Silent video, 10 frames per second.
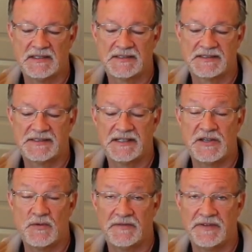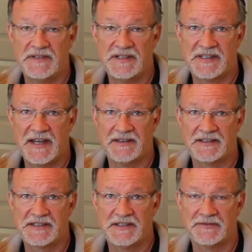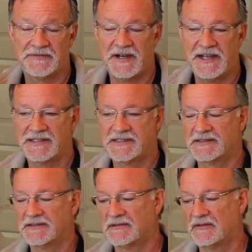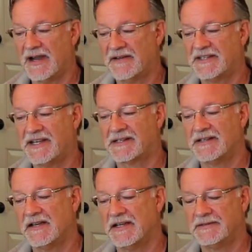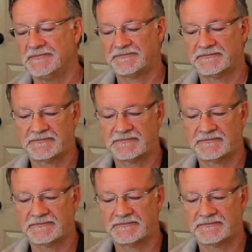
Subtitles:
6150 stainless steel frets, Graphtec nut.